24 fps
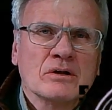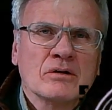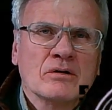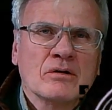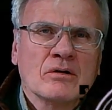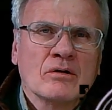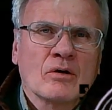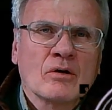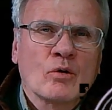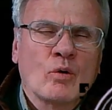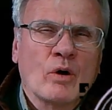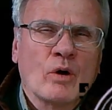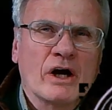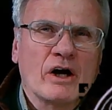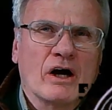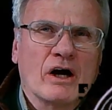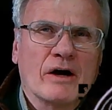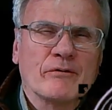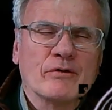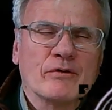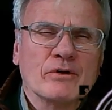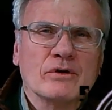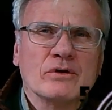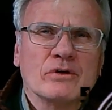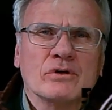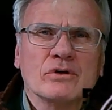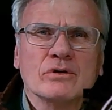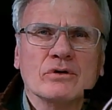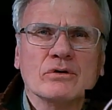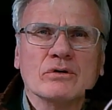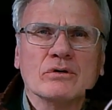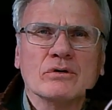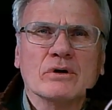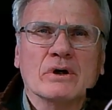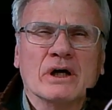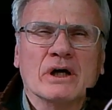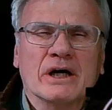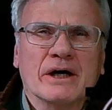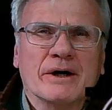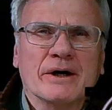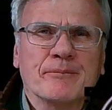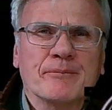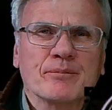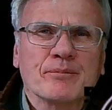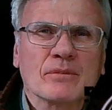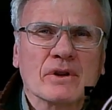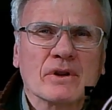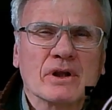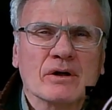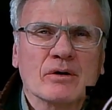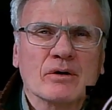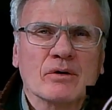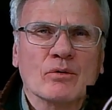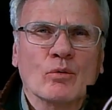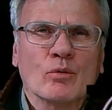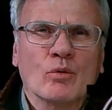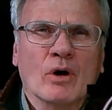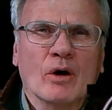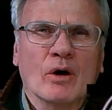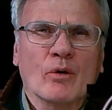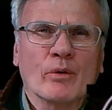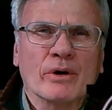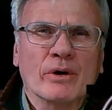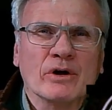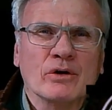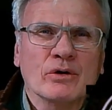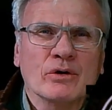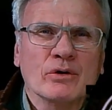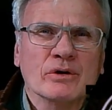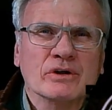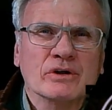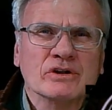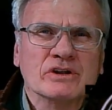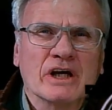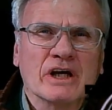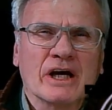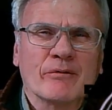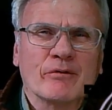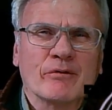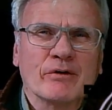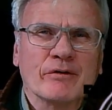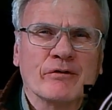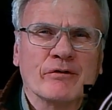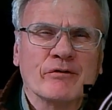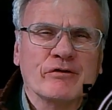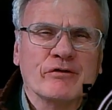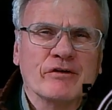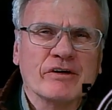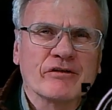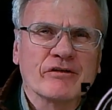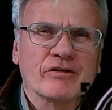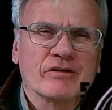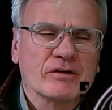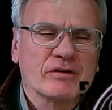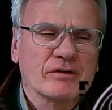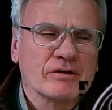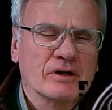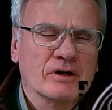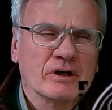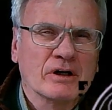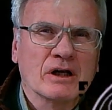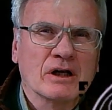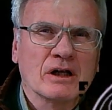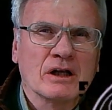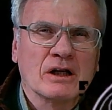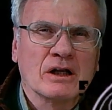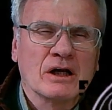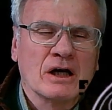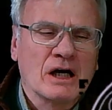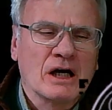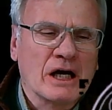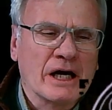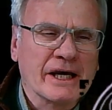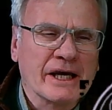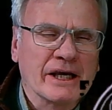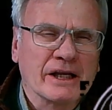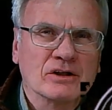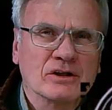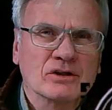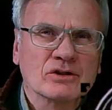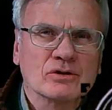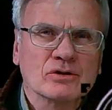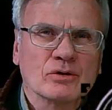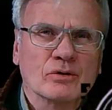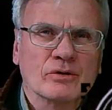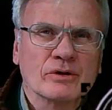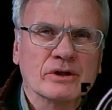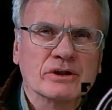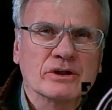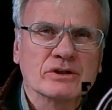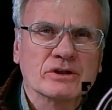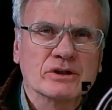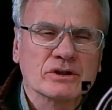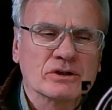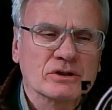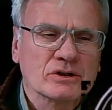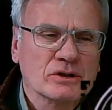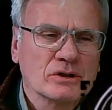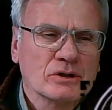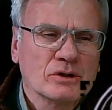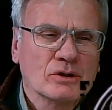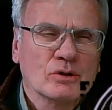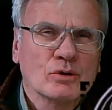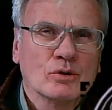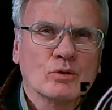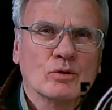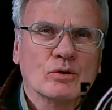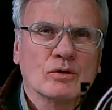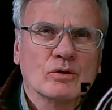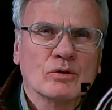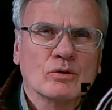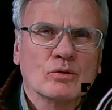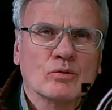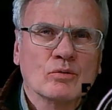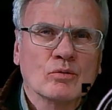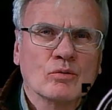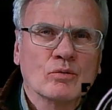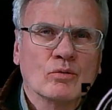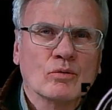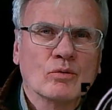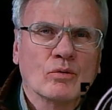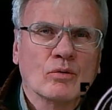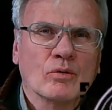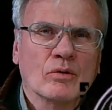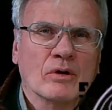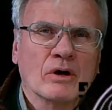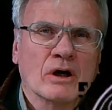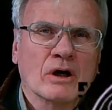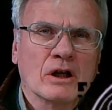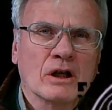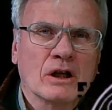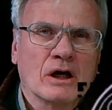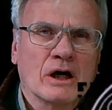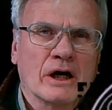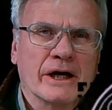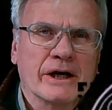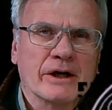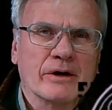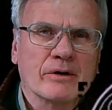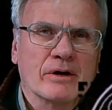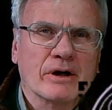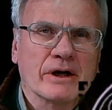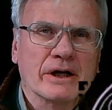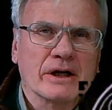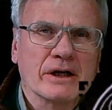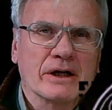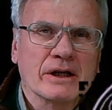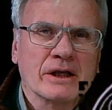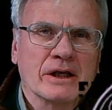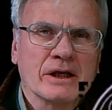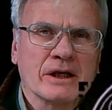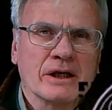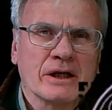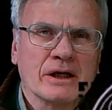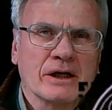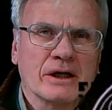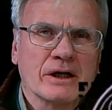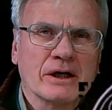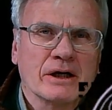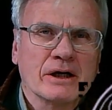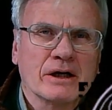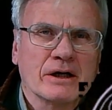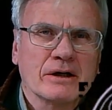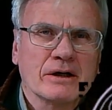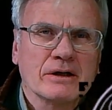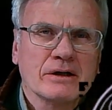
Quite often too, what we do is every fifth line, so this is a line right here